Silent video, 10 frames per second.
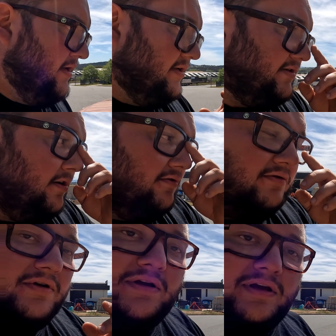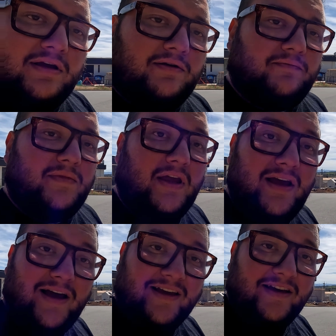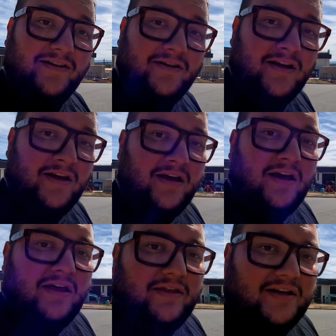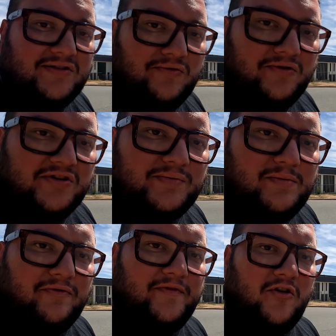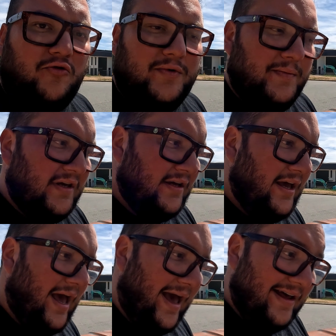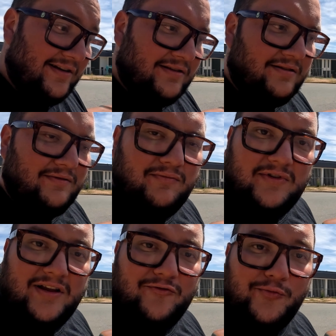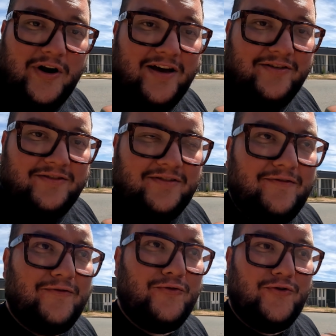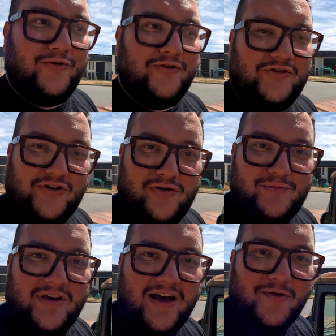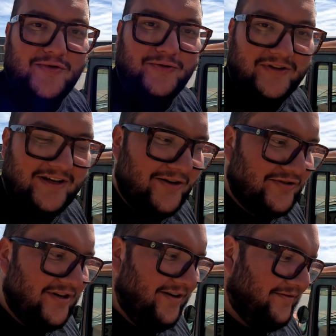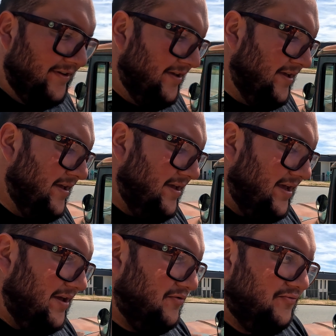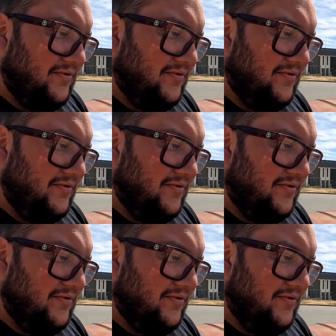So again, thanks to all those people for helping me, and Neville Brown for showing me how to build a tail shaft and